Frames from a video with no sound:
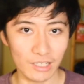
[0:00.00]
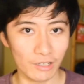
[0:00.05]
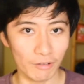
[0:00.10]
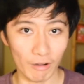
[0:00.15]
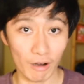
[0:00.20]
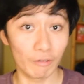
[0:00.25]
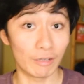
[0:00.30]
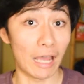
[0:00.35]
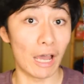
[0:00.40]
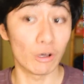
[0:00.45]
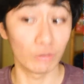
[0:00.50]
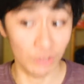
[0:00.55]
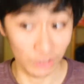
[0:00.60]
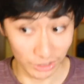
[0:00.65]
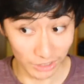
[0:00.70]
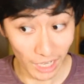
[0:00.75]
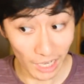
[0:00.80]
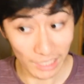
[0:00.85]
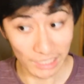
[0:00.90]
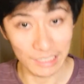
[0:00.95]
around
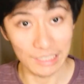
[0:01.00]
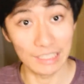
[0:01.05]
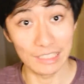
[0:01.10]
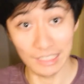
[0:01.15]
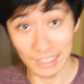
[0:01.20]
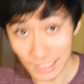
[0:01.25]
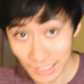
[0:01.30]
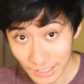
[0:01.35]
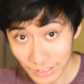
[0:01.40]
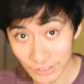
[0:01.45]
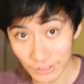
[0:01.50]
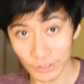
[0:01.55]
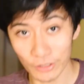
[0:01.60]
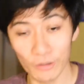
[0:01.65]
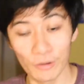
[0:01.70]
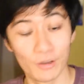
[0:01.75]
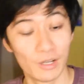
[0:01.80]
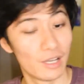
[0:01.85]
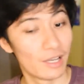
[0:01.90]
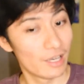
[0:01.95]
outside in the heat,
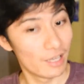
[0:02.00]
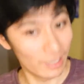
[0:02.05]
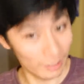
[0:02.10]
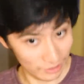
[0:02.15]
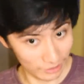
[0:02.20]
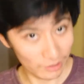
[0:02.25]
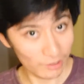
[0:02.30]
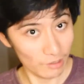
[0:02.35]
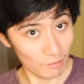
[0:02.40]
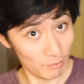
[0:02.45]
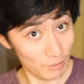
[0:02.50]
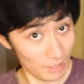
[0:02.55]
so it's gonna be